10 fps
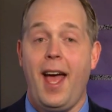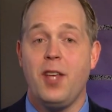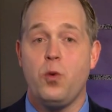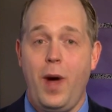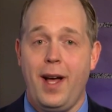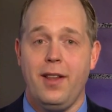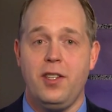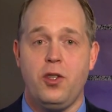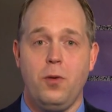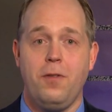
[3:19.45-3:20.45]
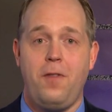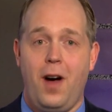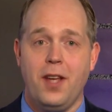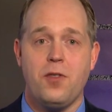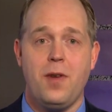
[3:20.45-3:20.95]
as well as through
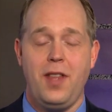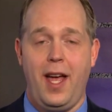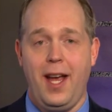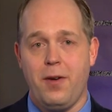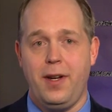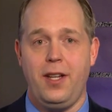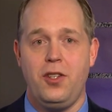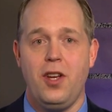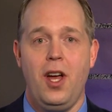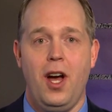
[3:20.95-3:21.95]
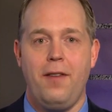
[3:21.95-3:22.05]
fostering the heritage